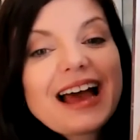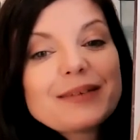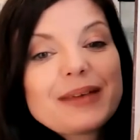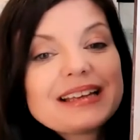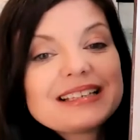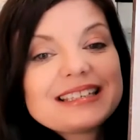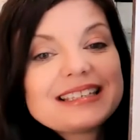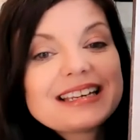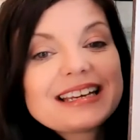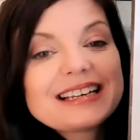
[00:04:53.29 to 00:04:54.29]
I made
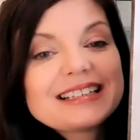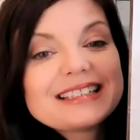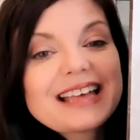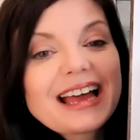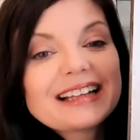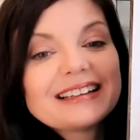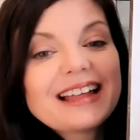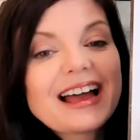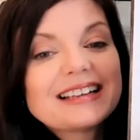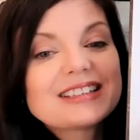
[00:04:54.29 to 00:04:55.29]
zigzag
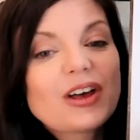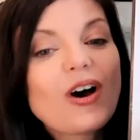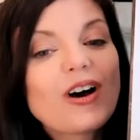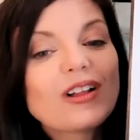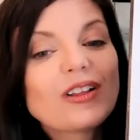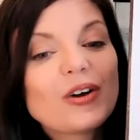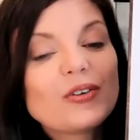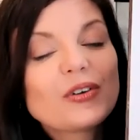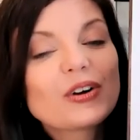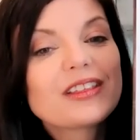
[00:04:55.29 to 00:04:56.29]
lines all
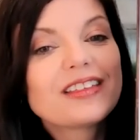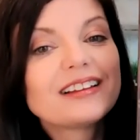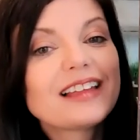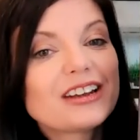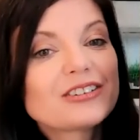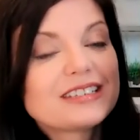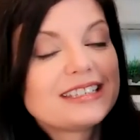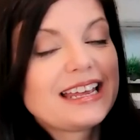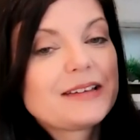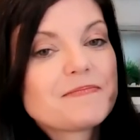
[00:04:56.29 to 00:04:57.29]
over the letter
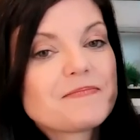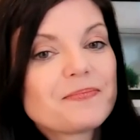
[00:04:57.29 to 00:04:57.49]
Z.